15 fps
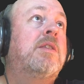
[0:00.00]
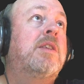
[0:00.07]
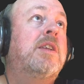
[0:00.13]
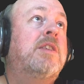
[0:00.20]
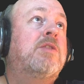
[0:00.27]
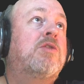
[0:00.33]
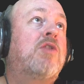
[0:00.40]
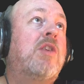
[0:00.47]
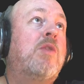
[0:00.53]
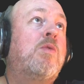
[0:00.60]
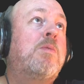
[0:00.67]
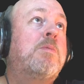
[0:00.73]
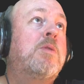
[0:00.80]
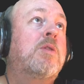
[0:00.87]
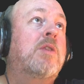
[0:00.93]
Let's try
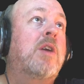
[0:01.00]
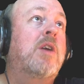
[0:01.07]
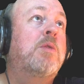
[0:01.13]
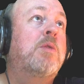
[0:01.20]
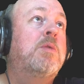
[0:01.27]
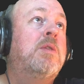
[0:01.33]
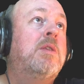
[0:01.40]
one more go.